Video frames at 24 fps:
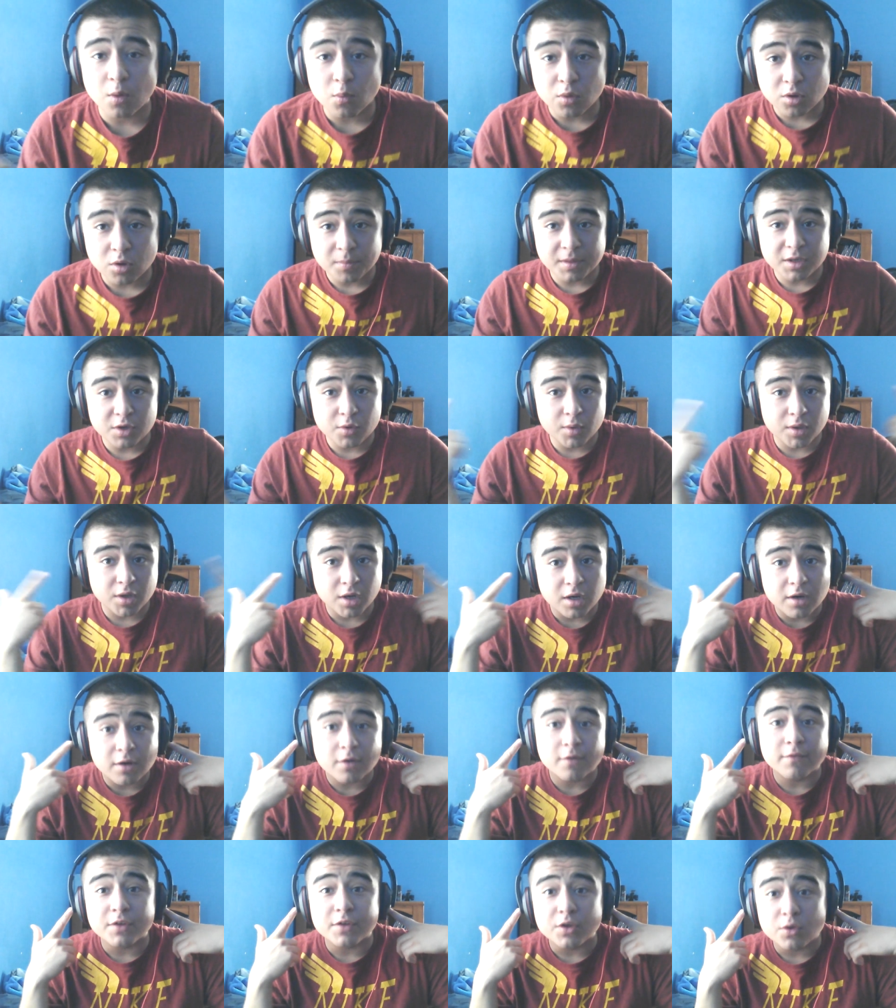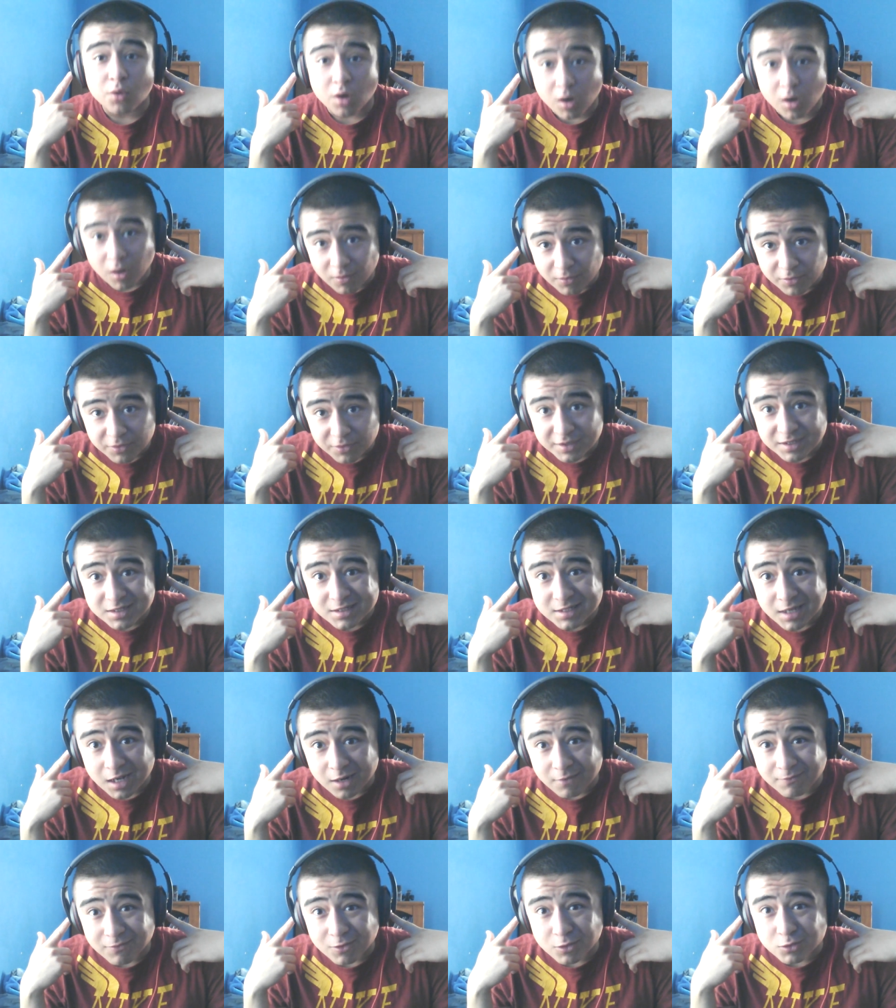a review on these headphones
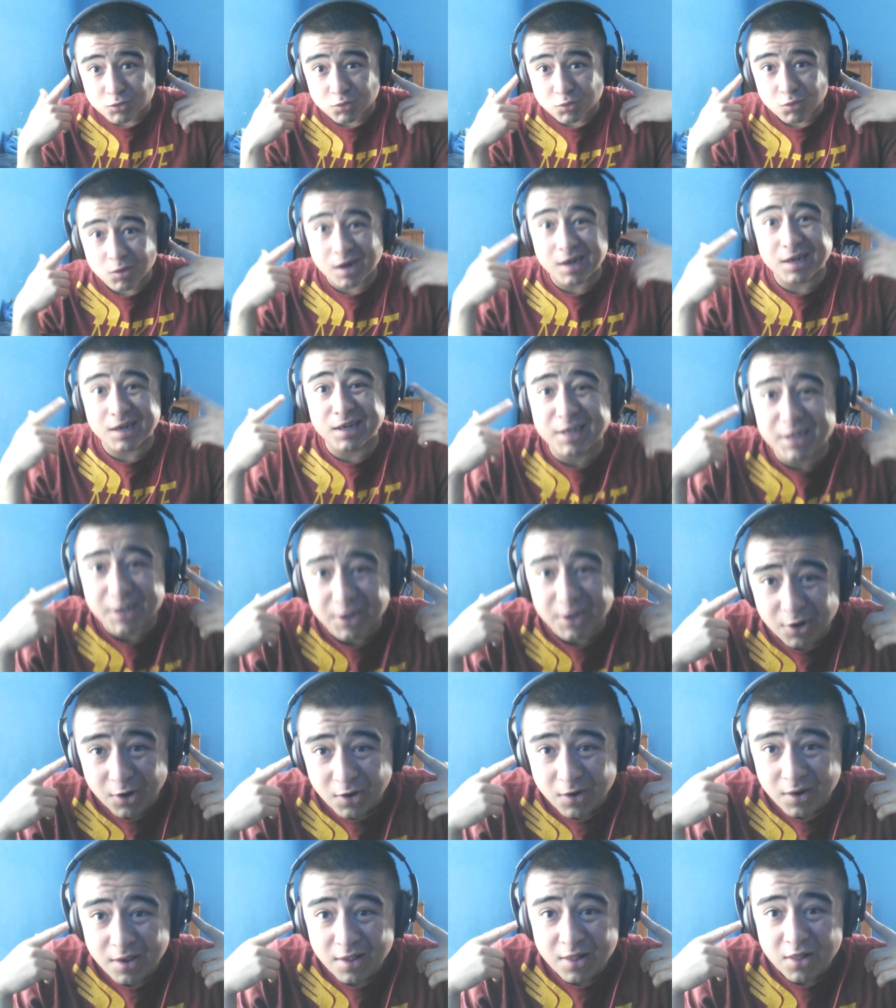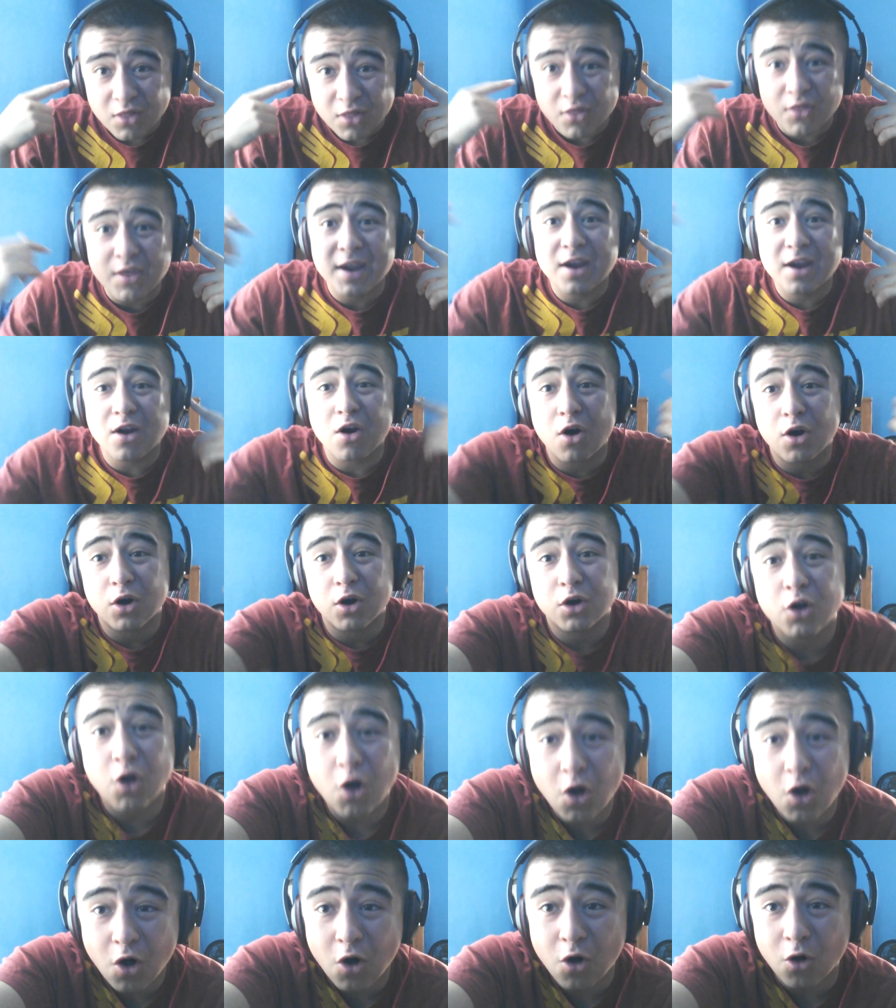right here. They are
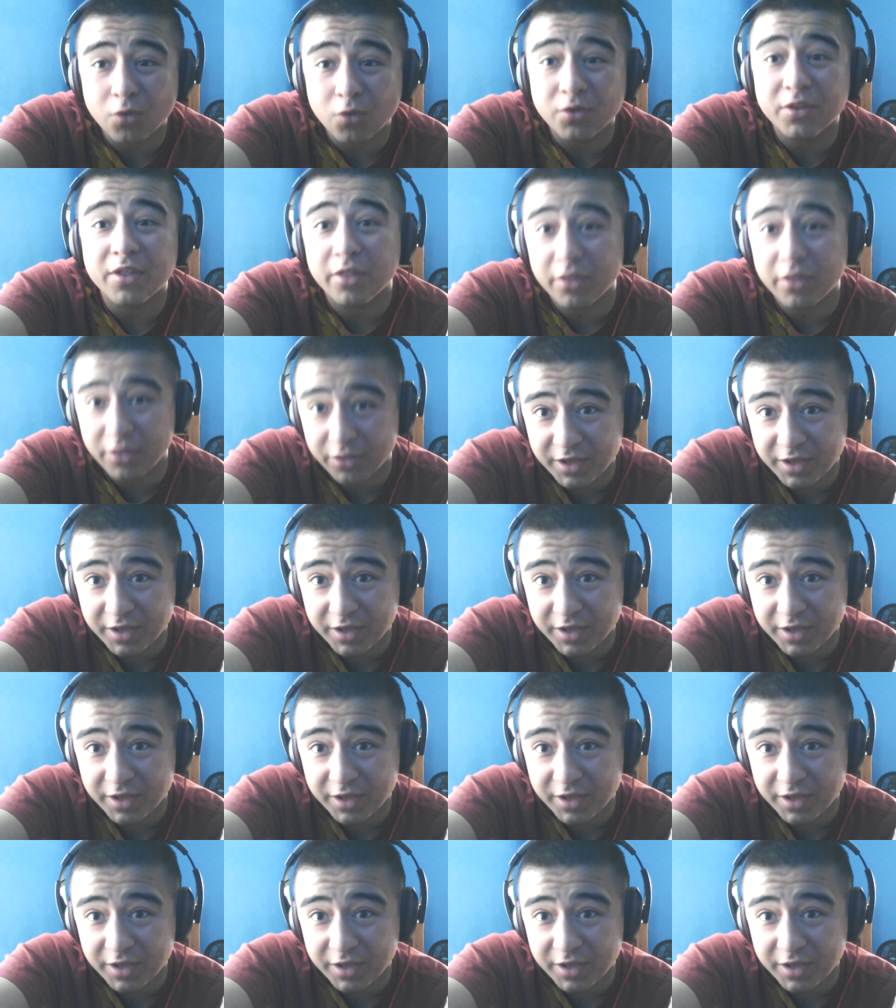called the